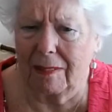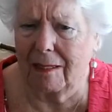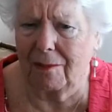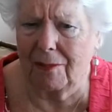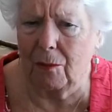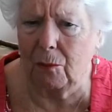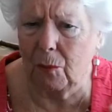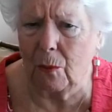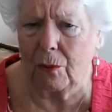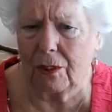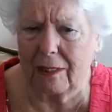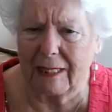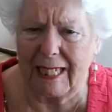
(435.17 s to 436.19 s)
the water,
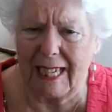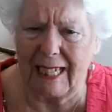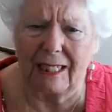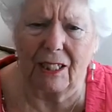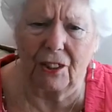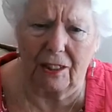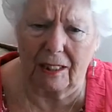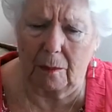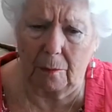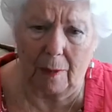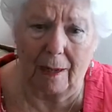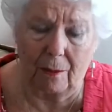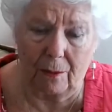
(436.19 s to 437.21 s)
the energy, the
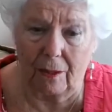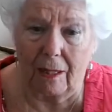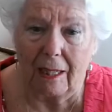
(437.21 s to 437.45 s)
power,